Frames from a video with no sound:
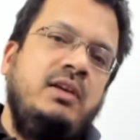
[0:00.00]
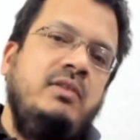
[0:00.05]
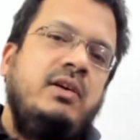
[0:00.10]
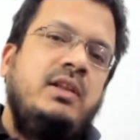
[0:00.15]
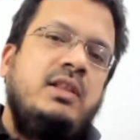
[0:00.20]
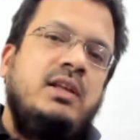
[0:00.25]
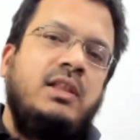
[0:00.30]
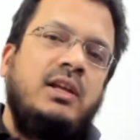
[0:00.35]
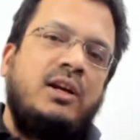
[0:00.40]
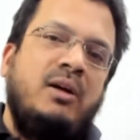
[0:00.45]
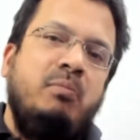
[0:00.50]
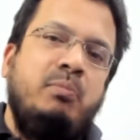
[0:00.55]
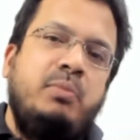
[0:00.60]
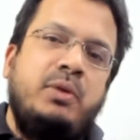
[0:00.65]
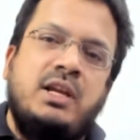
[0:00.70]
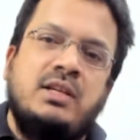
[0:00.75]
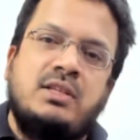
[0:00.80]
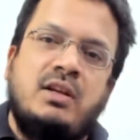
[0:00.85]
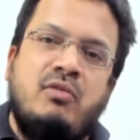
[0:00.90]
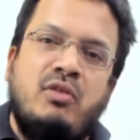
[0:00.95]
whether the company
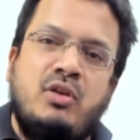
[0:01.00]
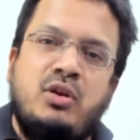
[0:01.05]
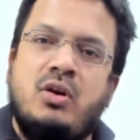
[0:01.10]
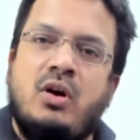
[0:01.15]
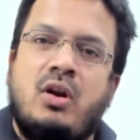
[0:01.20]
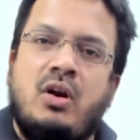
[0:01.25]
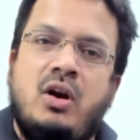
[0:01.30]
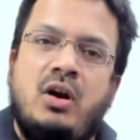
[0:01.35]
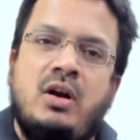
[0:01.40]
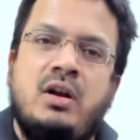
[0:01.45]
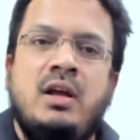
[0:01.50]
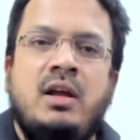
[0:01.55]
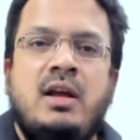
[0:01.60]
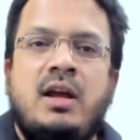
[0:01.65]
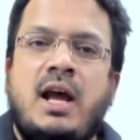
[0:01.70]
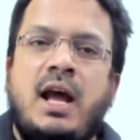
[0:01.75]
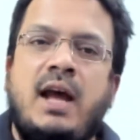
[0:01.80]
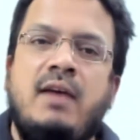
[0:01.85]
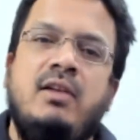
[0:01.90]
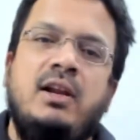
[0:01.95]
has revenue or not,
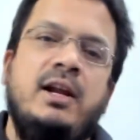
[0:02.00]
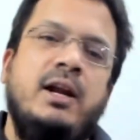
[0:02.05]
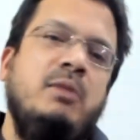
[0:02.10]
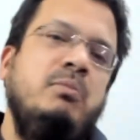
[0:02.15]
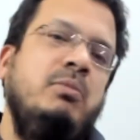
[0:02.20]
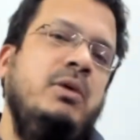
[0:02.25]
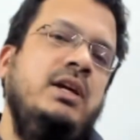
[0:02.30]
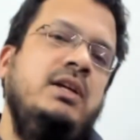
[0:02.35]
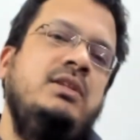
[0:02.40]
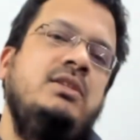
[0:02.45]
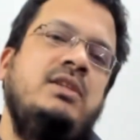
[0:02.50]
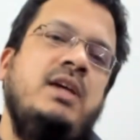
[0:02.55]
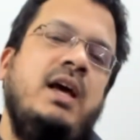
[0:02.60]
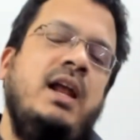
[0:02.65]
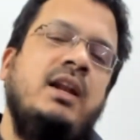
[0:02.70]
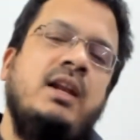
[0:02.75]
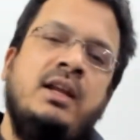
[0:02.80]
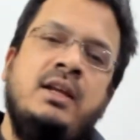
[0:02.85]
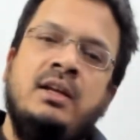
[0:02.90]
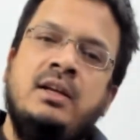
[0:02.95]
I will get my
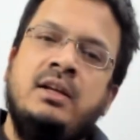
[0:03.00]
salary.